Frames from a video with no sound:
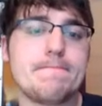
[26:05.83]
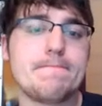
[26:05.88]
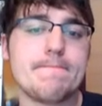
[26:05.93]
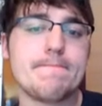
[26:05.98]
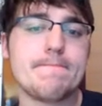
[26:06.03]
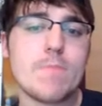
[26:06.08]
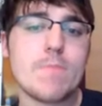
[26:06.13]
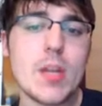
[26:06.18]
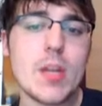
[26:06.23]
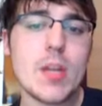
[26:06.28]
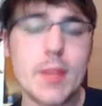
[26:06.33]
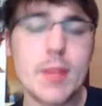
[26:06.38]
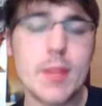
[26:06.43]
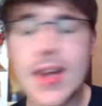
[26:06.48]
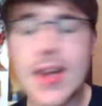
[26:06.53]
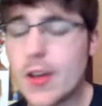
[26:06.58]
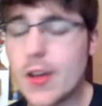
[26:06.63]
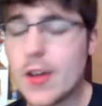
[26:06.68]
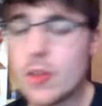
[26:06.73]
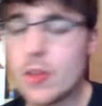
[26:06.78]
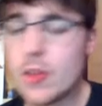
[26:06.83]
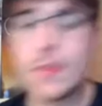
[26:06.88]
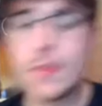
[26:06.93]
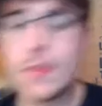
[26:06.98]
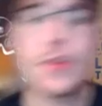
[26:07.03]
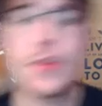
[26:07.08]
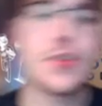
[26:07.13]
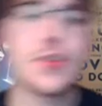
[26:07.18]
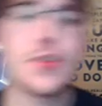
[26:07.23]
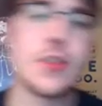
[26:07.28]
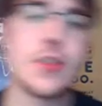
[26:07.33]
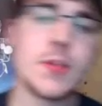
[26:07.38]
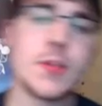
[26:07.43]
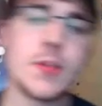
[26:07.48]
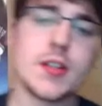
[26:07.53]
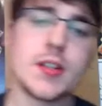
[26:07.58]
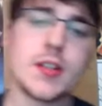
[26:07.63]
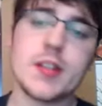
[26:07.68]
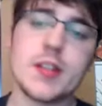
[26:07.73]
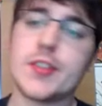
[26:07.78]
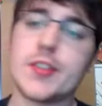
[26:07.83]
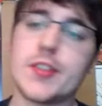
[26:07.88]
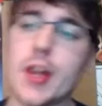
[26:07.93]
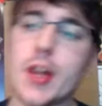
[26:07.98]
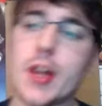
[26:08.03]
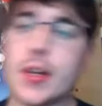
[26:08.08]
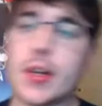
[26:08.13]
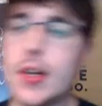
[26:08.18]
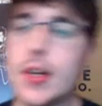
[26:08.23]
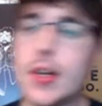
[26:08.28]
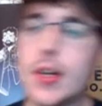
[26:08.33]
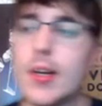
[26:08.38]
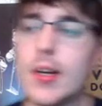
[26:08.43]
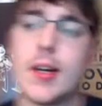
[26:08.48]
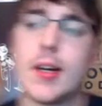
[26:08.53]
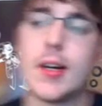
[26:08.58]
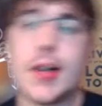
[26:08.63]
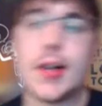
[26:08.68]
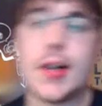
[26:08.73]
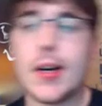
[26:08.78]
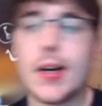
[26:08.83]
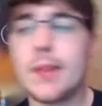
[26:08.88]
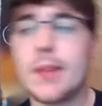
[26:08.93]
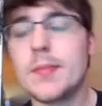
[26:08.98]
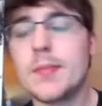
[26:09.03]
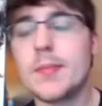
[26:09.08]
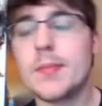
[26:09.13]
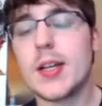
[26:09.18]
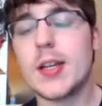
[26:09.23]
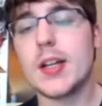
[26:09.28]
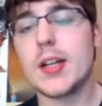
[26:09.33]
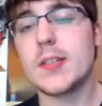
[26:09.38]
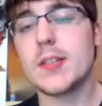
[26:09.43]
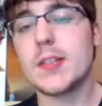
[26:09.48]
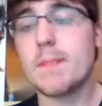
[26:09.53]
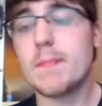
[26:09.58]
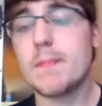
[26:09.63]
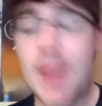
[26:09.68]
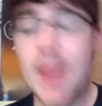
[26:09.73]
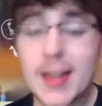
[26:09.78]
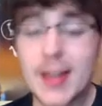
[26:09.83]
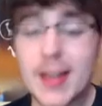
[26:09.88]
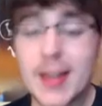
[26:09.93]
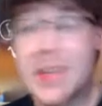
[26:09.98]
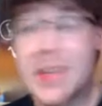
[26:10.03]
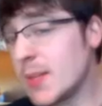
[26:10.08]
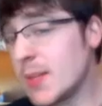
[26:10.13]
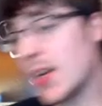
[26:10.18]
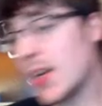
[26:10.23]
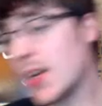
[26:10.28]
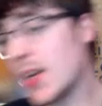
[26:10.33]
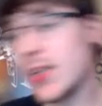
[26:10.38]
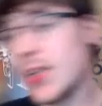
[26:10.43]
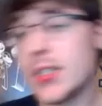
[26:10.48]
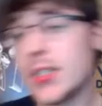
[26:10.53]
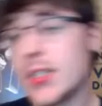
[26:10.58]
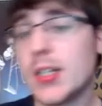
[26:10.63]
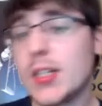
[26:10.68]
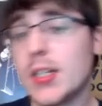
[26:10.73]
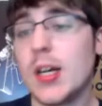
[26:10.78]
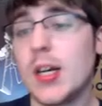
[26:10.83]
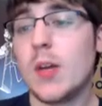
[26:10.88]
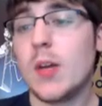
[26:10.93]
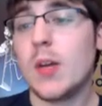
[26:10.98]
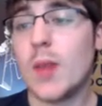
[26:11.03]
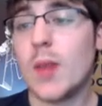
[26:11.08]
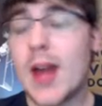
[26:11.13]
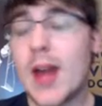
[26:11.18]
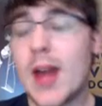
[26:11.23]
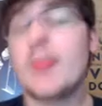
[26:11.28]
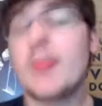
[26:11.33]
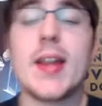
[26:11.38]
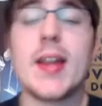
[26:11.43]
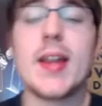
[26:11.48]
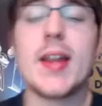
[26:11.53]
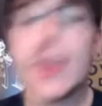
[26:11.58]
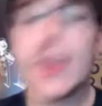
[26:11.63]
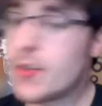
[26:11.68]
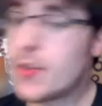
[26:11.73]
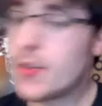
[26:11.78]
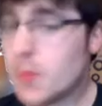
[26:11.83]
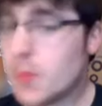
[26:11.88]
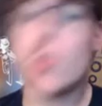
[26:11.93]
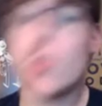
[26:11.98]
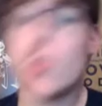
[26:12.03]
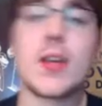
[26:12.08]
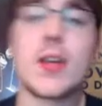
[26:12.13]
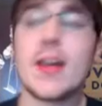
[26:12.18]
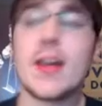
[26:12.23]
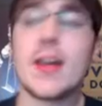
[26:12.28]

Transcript: But yeah, human versus human did suck, mainly because when I play Gears of War games,